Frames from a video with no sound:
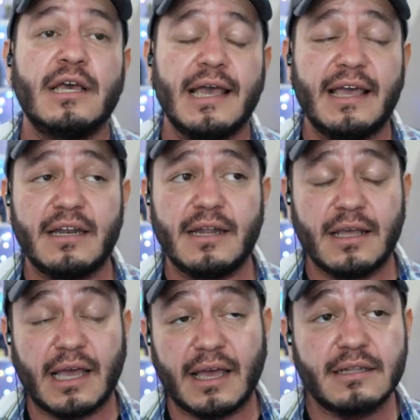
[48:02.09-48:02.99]
And
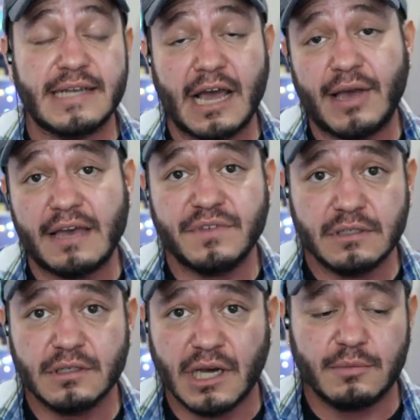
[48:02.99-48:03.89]
now,
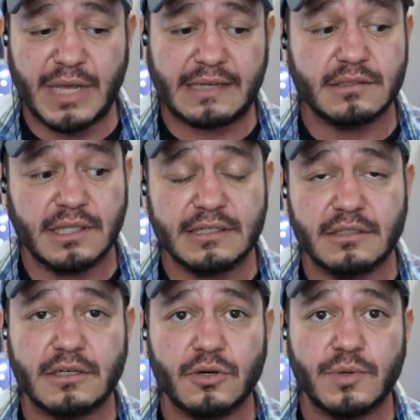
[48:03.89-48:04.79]
having gone back to like the
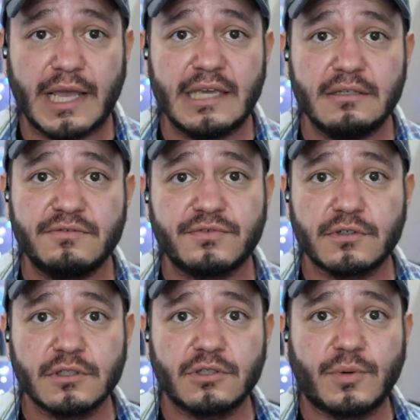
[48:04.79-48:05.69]
Note eight for a
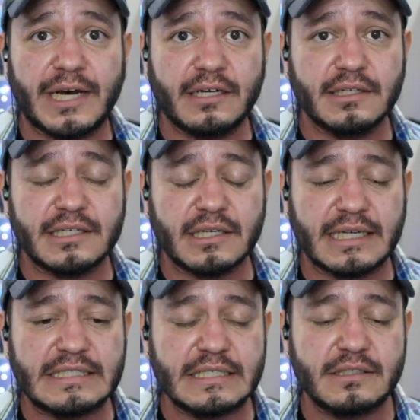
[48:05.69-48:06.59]
little while, I, I
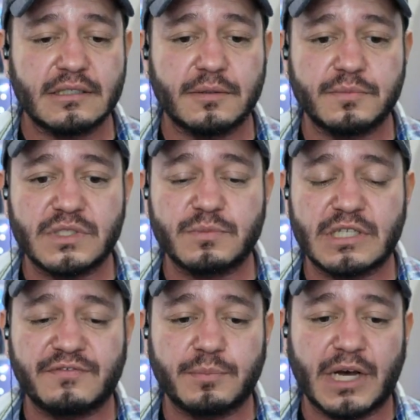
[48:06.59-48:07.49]
did some some
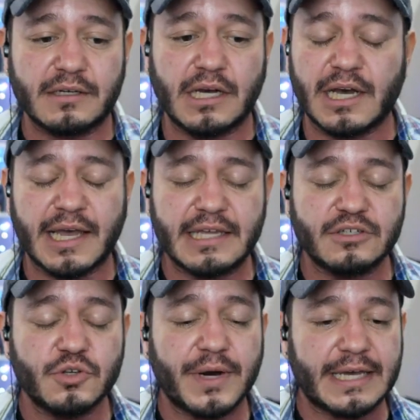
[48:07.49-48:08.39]
stuff at po- uh, at
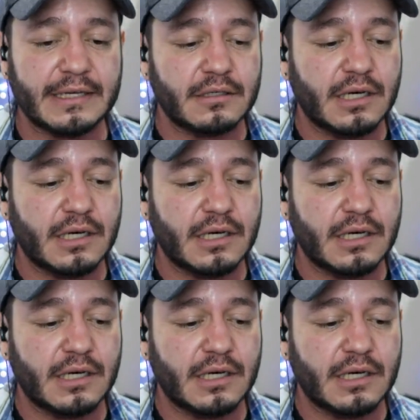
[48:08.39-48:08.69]
Newegg.